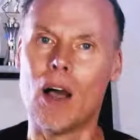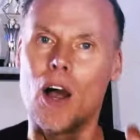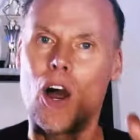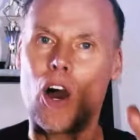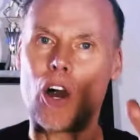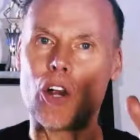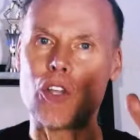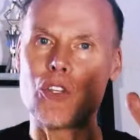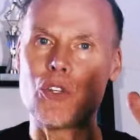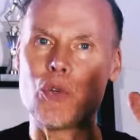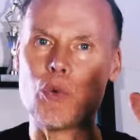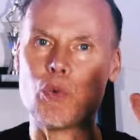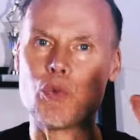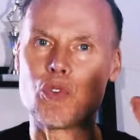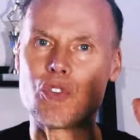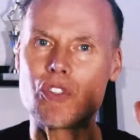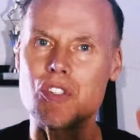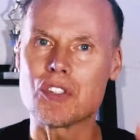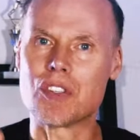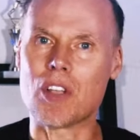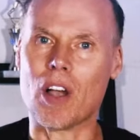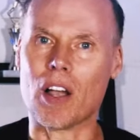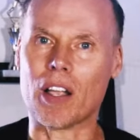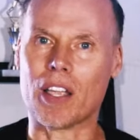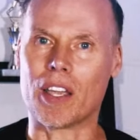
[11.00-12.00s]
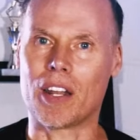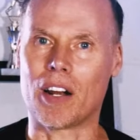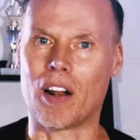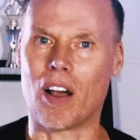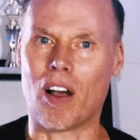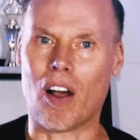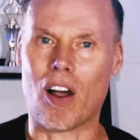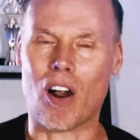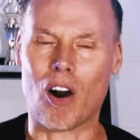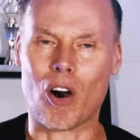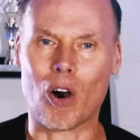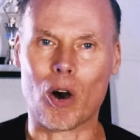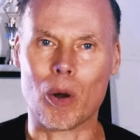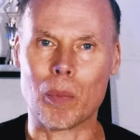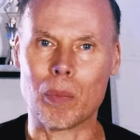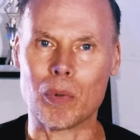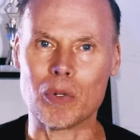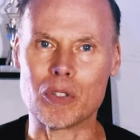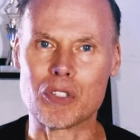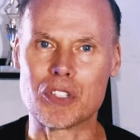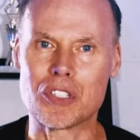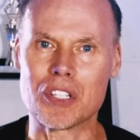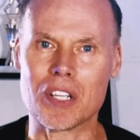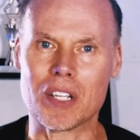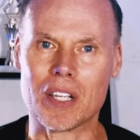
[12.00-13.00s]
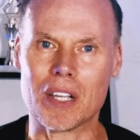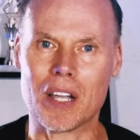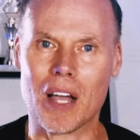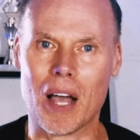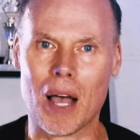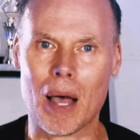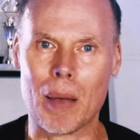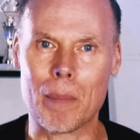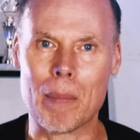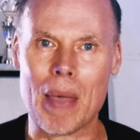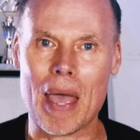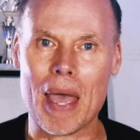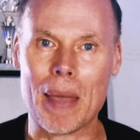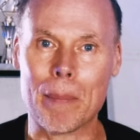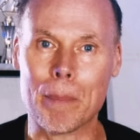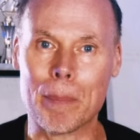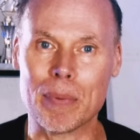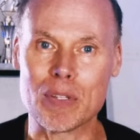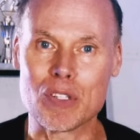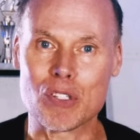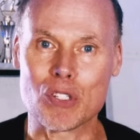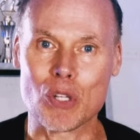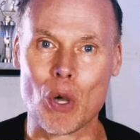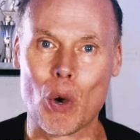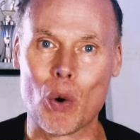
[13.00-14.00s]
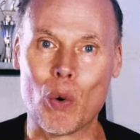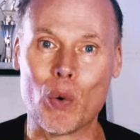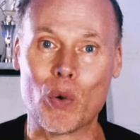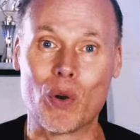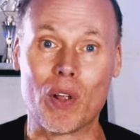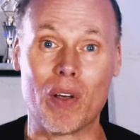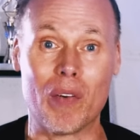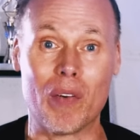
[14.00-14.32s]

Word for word: Are you stuck in a horrible sitcom episode